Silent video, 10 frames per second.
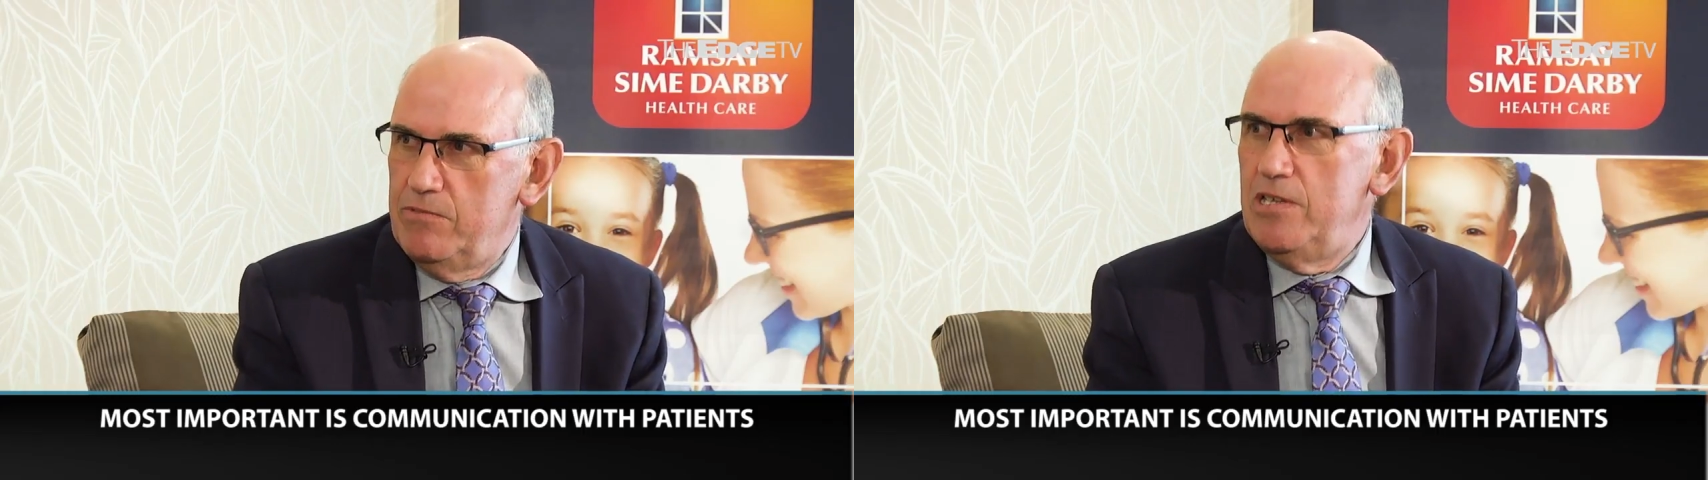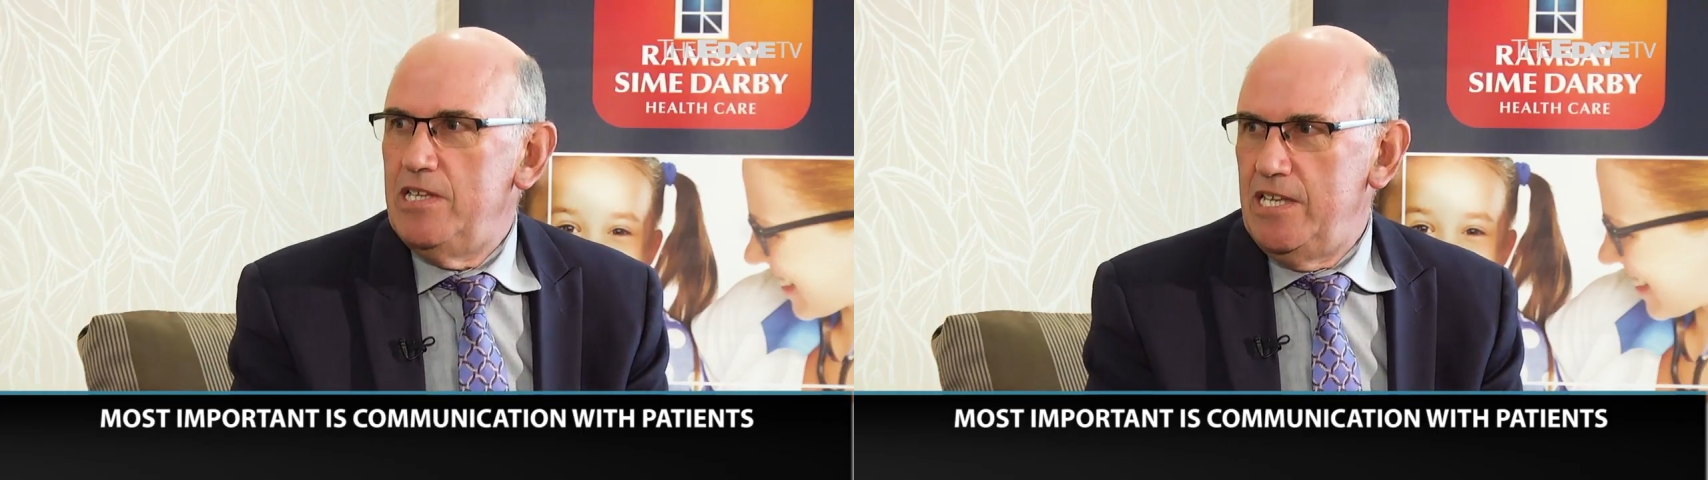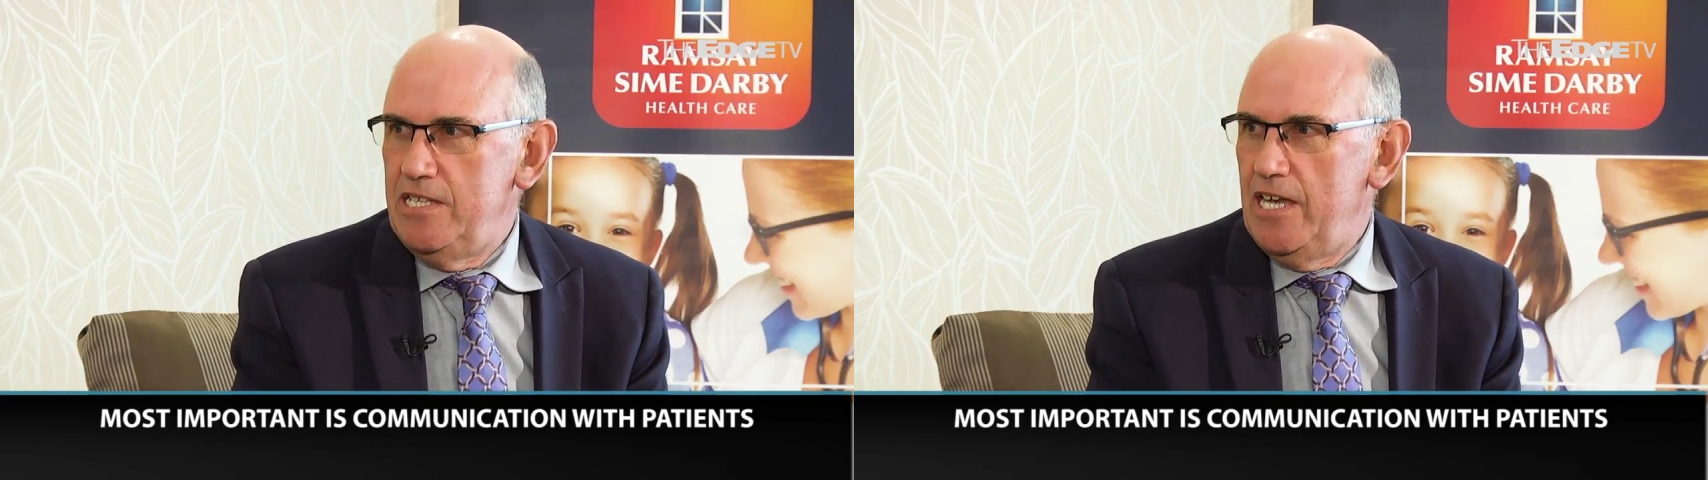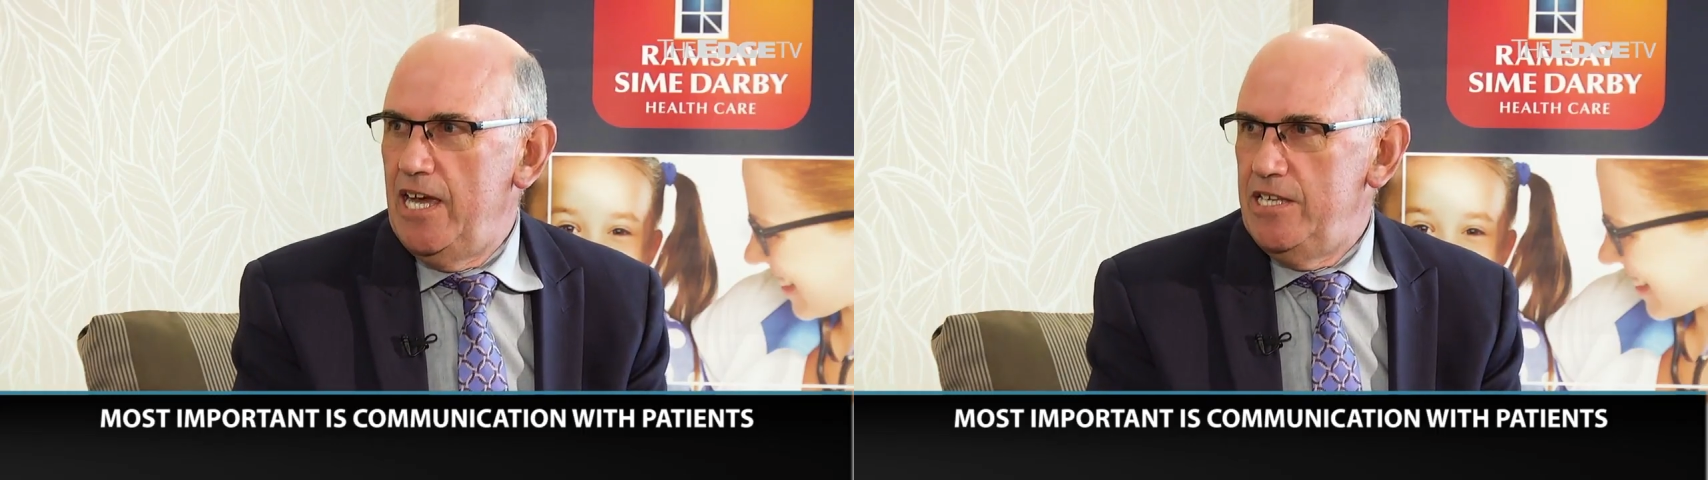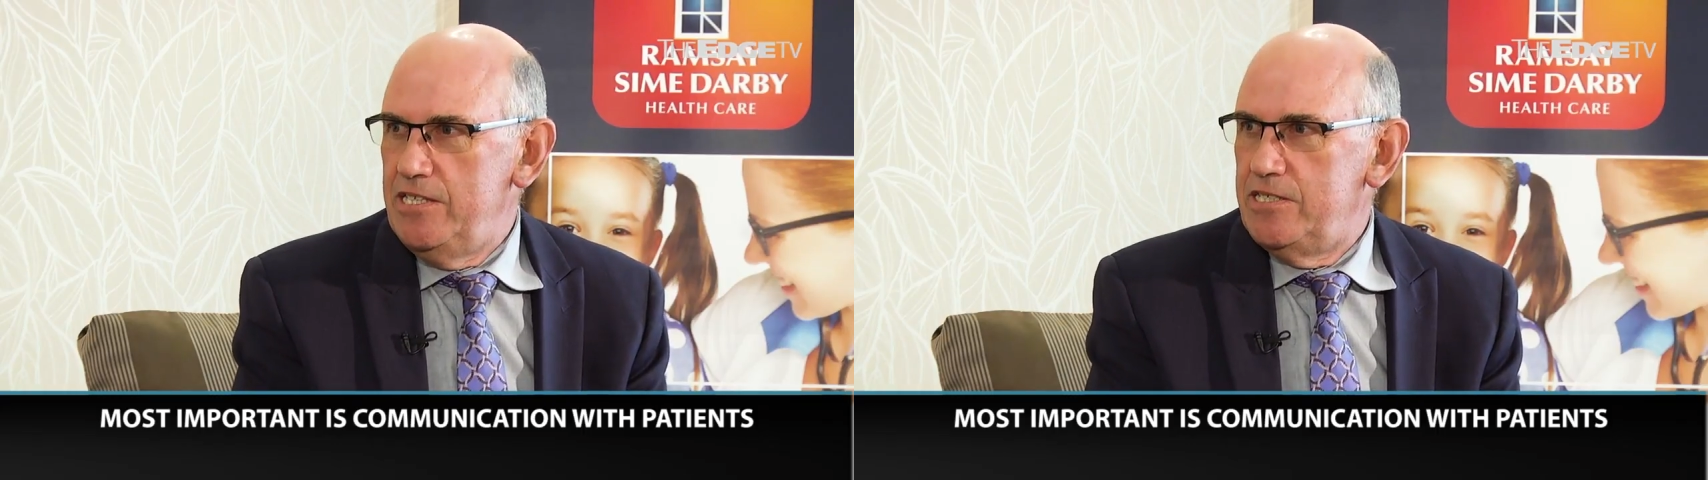and really
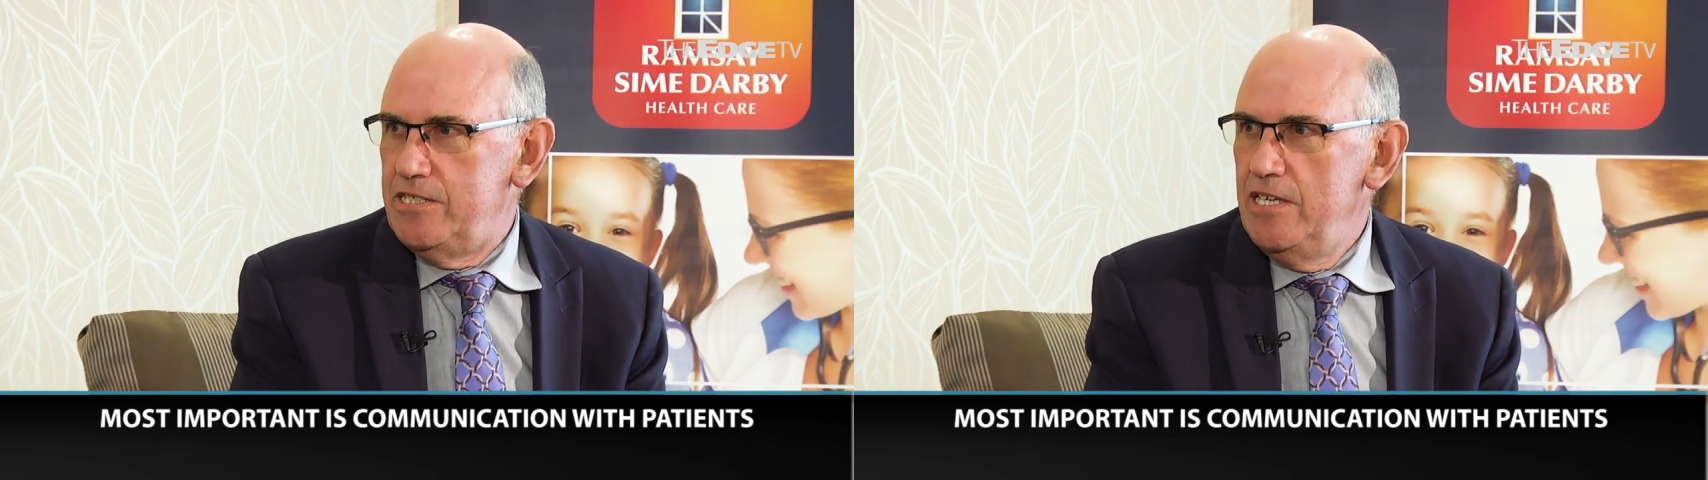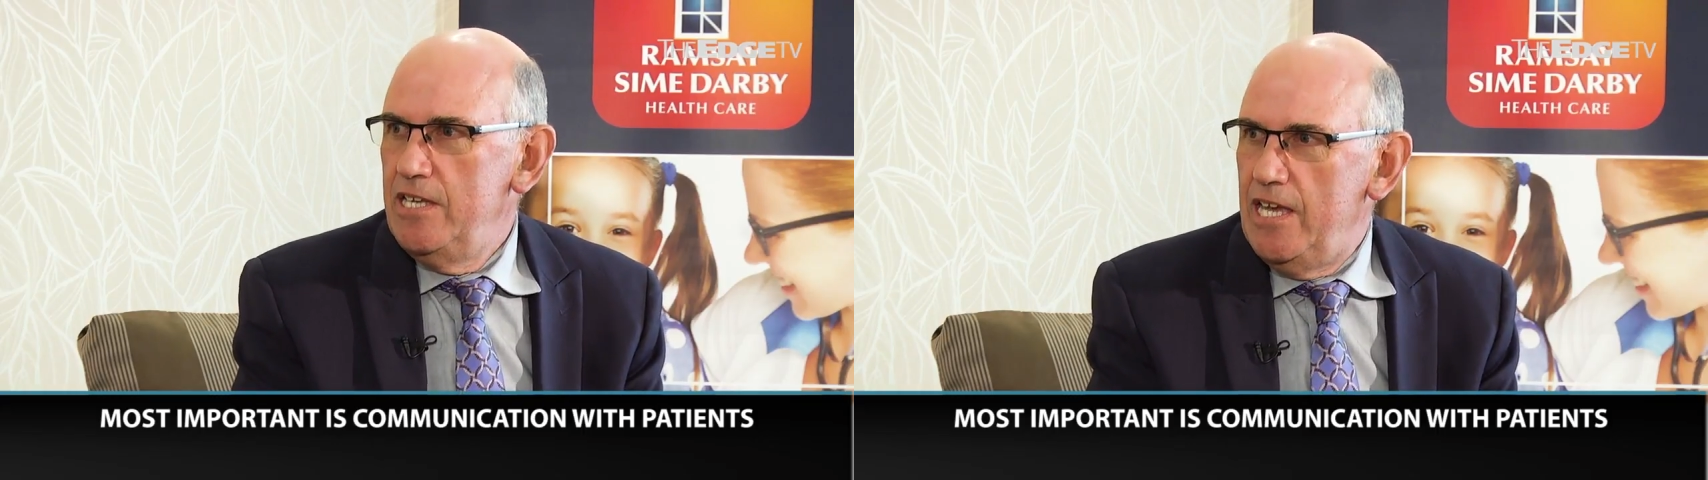engage